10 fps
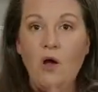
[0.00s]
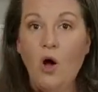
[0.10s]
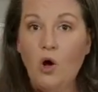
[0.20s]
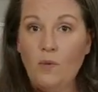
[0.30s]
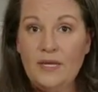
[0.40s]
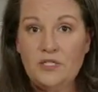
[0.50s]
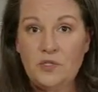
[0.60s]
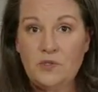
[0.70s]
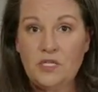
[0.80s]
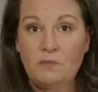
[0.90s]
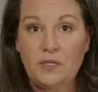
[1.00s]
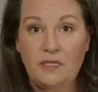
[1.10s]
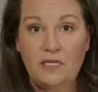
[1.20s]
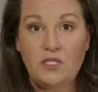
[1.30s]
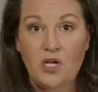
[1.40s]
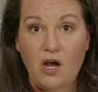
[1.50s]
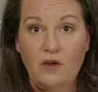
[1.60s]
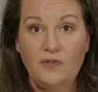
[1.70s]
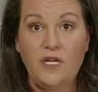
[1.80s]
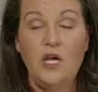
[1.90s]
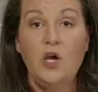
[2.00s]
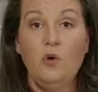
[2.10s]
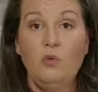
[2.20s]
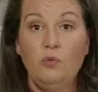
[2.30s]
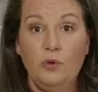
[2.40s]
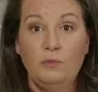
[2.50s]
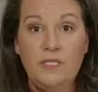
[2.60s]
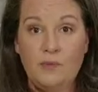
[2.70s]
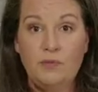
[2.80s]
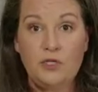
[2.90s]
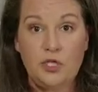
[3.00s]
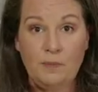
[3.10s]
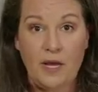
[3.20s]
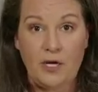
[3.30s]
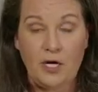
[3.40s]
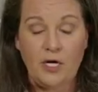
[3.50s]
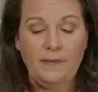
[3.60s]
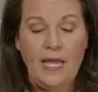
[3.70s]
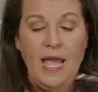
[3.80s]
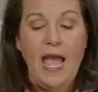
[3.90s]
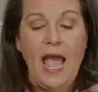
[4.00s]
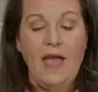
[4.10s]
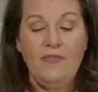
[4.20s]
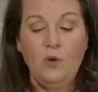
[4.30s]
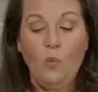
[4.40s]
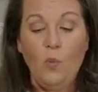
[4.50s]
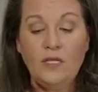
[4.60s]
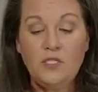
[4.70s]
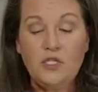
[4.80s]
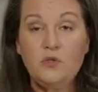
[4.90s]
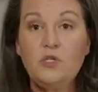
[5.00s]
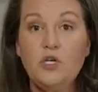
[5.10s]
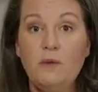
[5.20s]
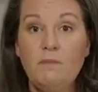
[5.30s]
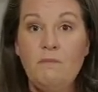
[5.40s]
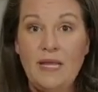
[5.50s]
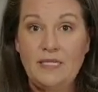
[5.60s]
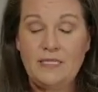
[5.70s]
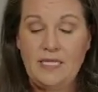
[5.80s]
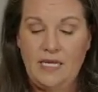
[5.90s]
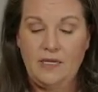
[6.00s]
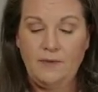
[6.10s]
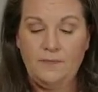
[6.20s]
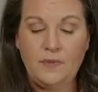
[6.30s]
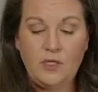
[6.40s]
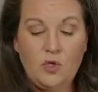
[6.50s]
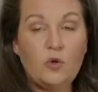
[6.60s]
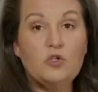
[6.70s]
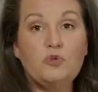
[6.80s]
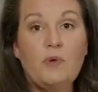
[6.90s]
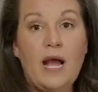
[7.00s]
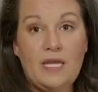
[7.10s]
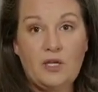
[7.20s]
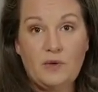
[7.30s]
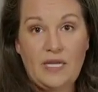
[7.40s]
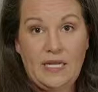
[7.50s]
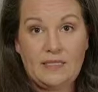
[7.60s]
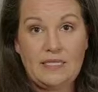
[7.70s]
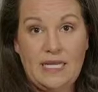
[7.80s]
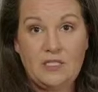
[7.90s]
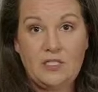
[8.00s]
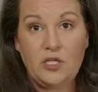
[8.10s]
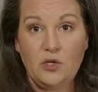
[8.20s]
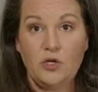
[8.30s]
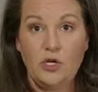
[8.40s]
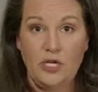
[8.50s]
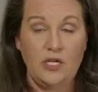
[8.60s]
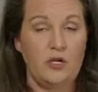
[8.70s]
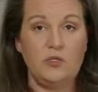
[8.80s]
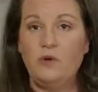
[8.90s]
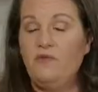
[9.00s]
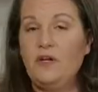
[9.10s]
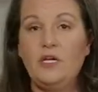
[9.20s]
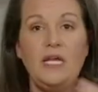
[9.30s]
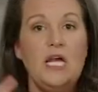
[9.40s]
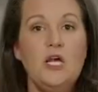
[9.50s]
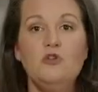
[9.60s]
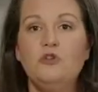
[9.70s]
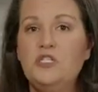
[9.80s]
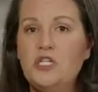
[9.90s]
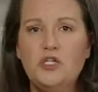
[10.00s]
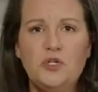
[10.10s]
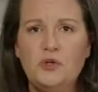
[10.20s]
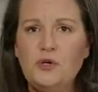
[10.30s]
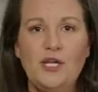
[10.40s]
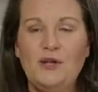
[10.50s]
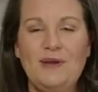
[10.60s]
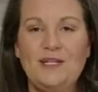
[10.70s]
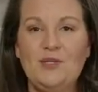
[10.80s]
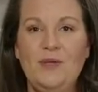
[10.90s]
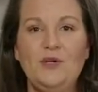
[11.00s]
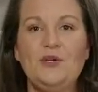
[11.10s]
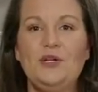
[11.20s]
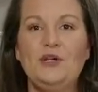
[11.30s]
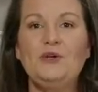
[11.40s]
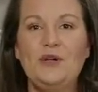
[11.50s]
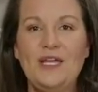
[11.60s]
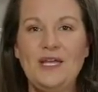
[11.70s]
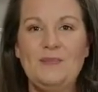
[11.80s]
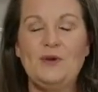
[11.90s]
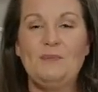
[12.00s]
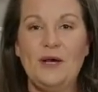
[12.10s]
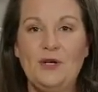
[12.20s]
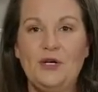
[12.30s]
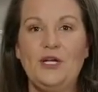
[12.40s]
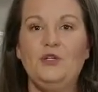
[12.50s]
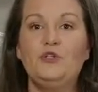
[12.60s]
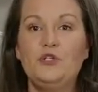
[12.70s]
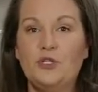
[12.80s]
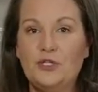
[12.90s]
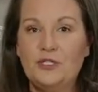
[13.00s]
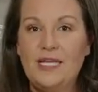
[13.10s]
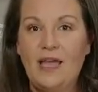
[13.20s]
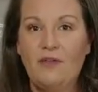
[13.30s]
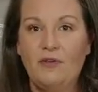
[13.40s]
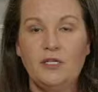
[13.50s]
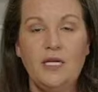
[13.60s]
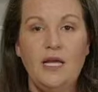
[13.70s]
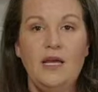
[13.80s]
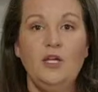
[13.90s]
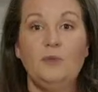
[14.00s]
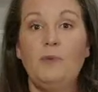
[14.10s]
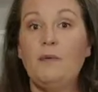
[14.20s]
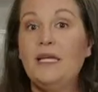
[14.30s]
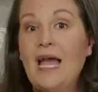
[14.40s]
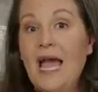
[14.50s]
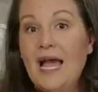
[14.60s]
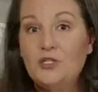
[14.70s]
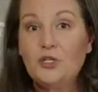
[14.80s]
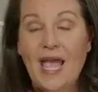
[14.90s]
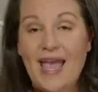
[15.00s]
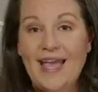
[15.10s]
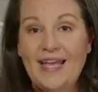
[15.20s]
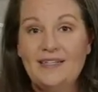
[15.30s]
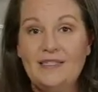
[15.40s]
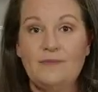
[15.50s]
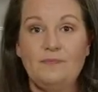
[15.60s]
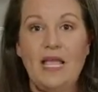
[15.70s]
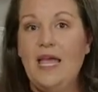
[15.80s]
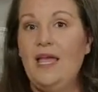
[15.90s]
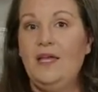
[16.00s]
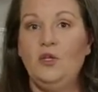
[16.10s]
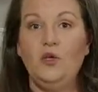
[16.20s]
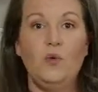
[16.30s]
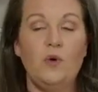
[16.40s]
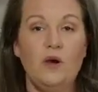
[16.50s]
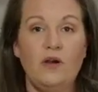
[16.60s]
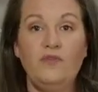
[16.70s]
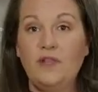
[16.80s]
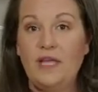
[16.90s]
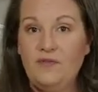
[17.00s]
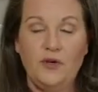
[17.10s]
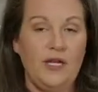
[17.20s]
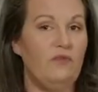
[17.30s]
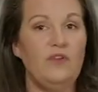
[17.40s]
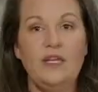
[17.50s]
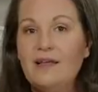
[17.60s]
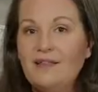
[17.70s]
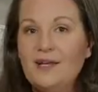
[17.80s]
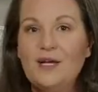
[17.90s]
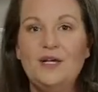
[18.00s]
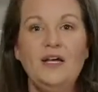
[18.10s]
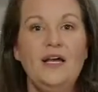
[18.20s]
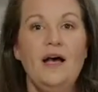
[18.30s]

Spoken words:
Always use completely soft, room temperature butter. And then once you start mixing your dry ingredients into your cookie dough, so a very traditional cookie recipe, you're gonna cream your butter and your sugar together. You're probably gonna add your eggs and your flavoring, vanilla,